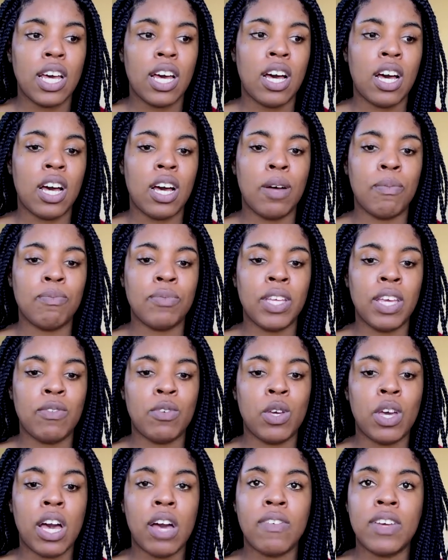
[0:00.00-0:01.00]
um, if
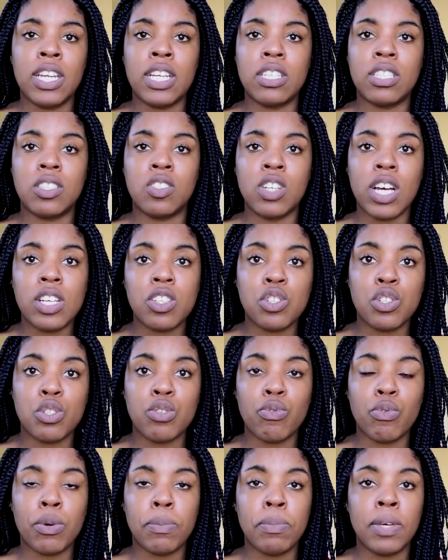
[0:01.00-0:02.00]
you have any suggestions
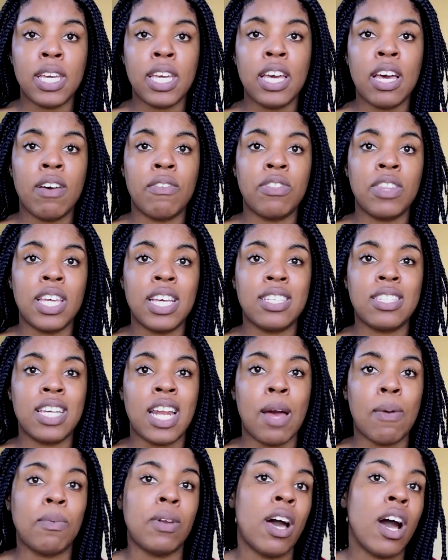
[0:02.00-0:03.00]
for me of things that
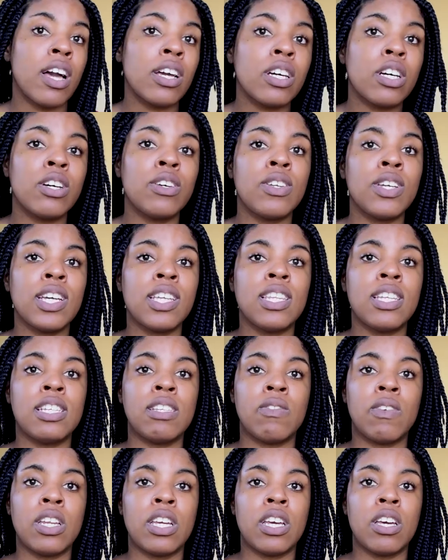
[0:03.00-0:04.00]
I'm not including in
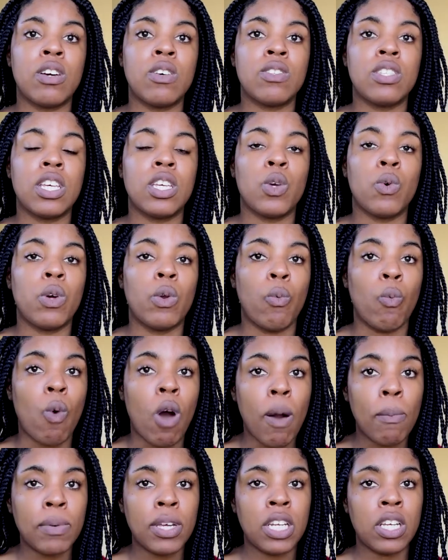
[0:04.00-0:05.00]
these videos that you would
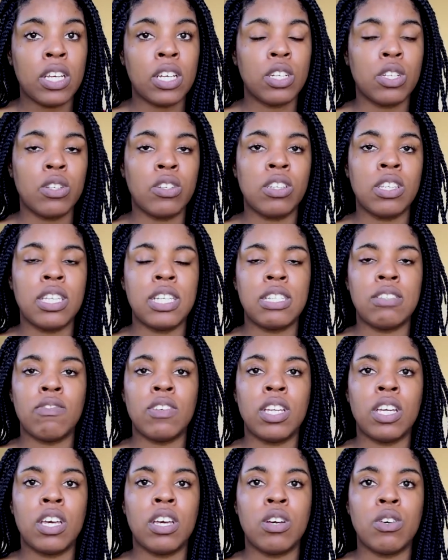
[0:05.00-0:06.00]
want me to include in these
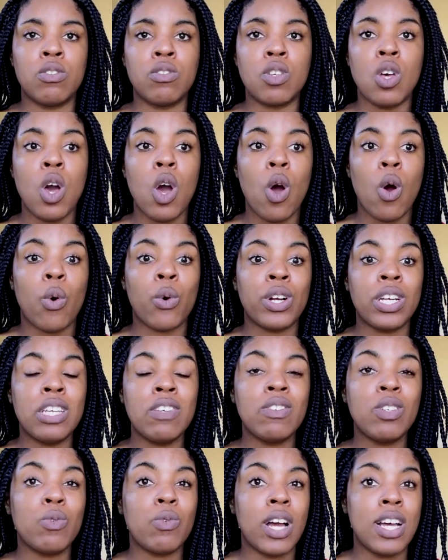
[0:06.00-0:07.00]
videos, or
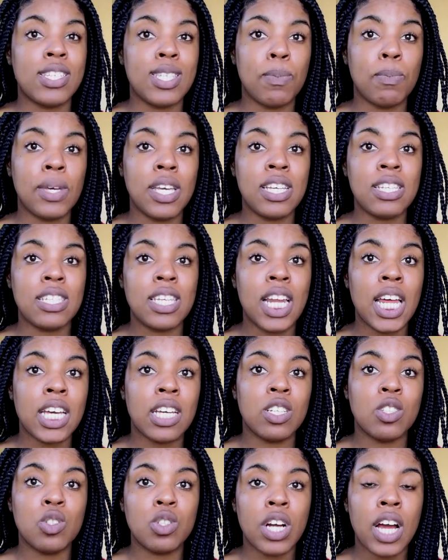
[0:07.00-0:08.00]
even recipes that I
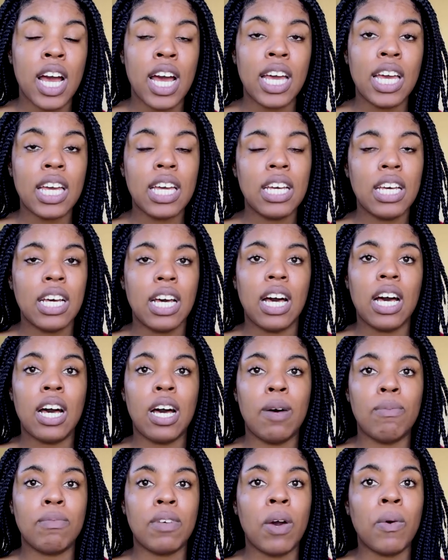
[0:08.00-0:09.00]
could try.
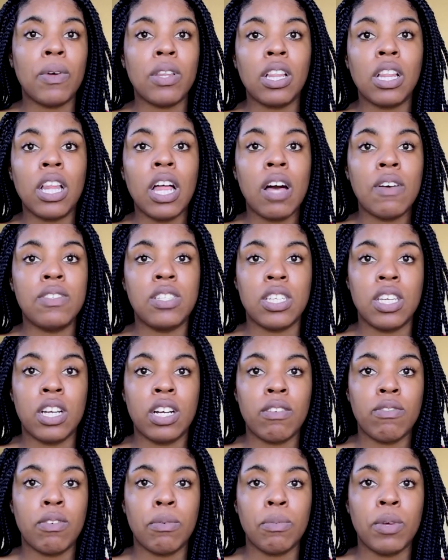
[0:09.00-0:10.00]
Um, I would love to
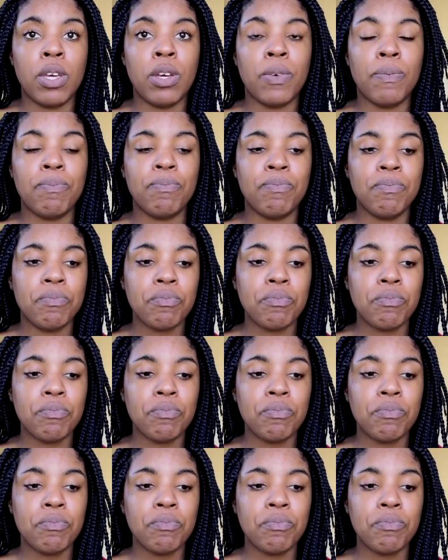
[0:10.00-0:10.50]
hear from you.